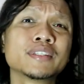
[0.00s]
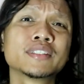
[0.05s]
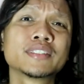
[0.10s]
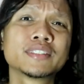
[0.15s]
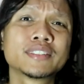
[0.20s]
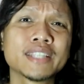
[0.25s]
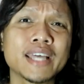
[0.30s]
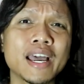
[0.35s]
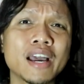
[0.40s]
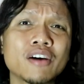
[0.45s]

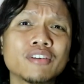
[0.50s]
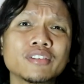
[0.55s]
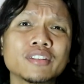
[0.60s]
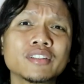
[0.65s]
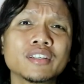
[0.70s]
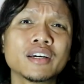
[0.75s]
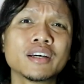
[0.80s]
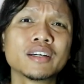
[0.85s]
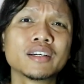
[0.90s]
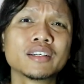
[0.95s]

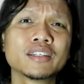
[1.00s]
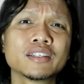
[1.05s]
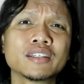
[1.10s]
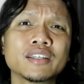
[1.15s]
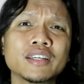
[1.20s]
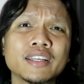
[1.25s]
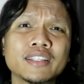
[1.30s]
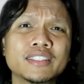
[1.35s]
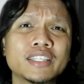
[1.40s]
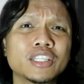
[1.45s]
sound
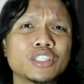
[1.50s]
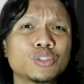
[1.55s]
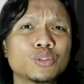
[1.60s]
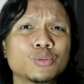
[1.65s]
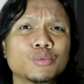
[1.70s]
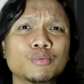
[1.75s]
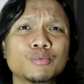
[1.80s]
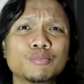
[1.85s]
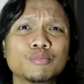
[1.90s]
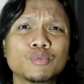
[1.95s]
that
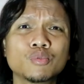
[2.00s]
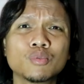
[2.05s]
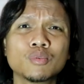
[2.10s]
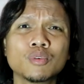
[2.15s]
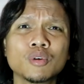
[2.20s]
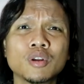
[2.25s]
you